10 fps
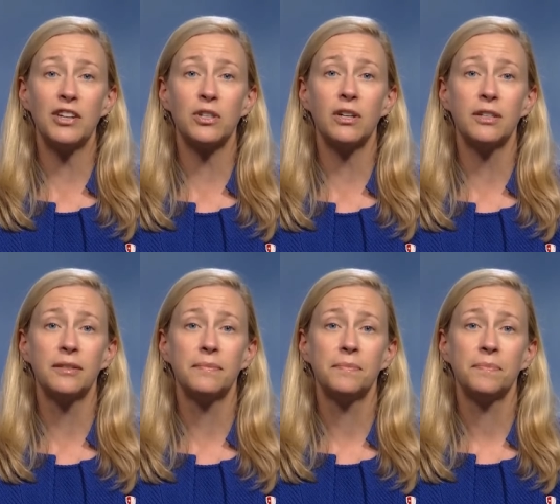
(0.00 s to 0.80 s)

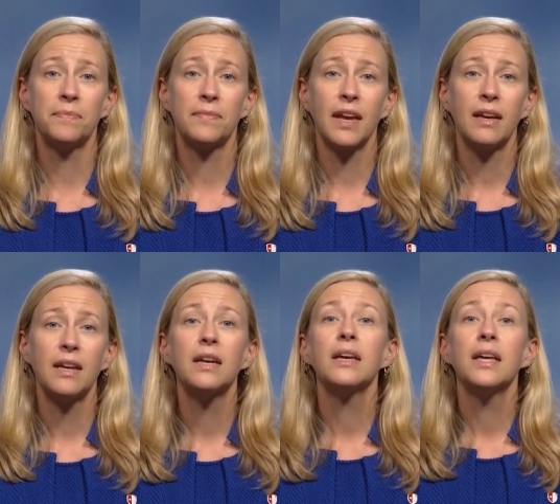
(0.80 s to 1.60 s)
special.
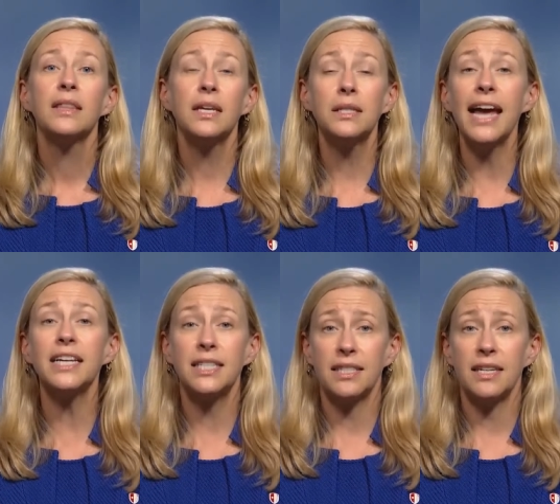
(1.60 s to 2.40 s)
The
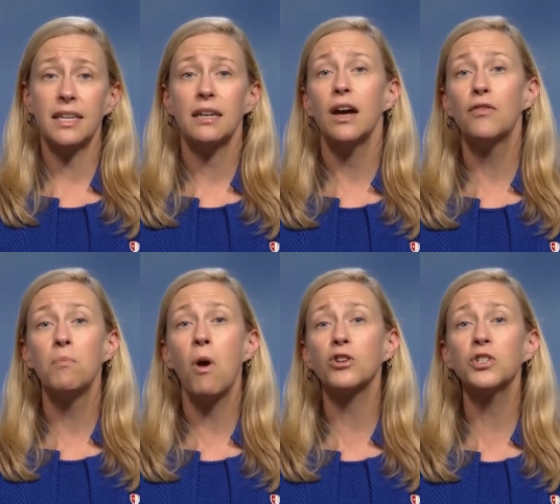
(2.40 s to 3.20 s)
legacy
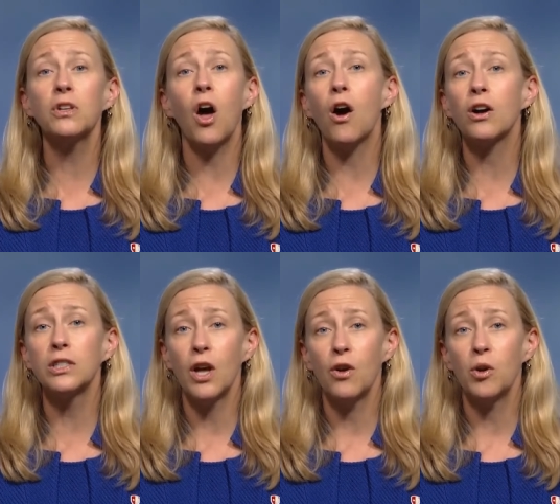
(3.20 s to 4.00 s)
of Marshall
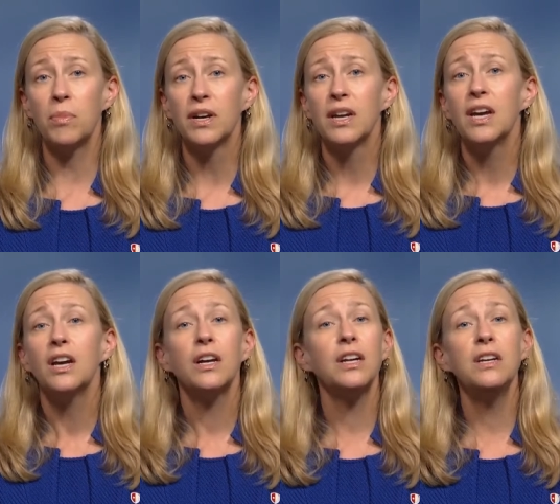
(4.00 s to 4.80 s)
R. Loeb
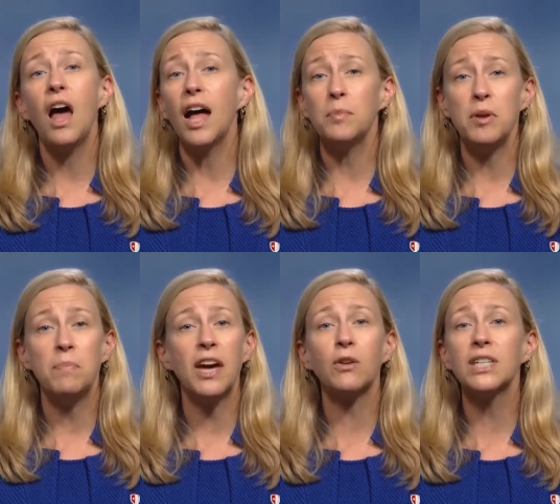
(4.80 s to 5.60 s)
could not
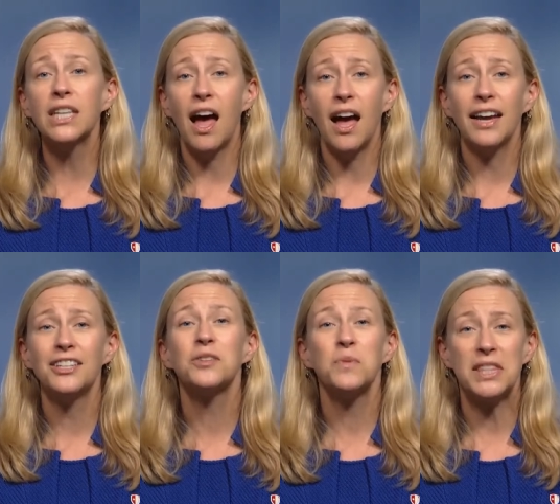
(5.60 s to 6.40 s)
be better
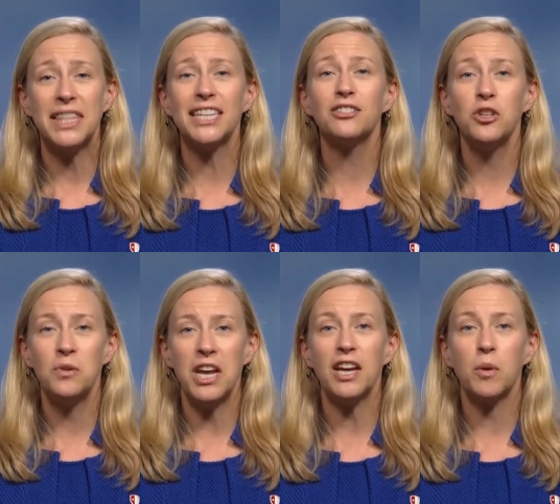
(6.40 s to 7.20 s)
aligned with
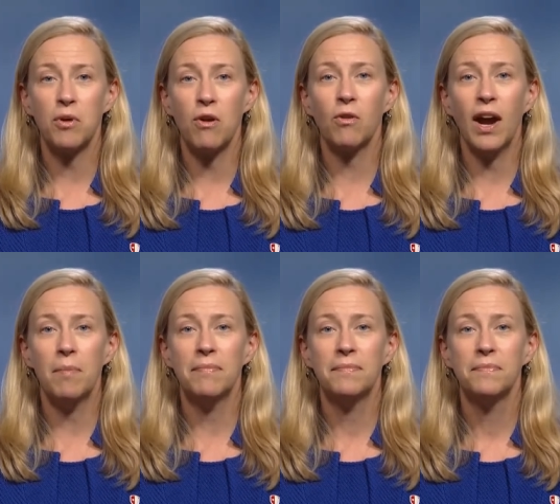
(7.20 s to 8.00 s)
this unique
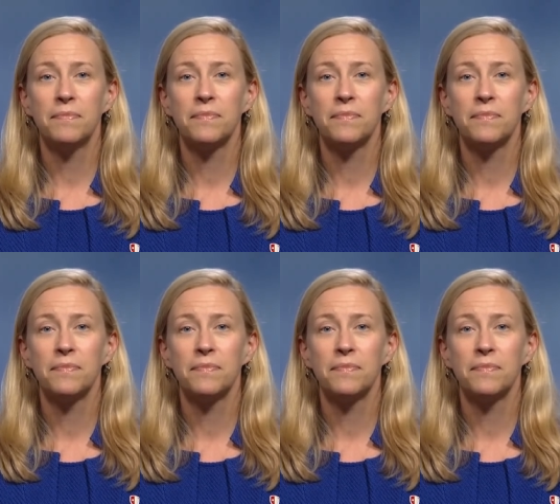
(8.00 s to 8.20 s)
program.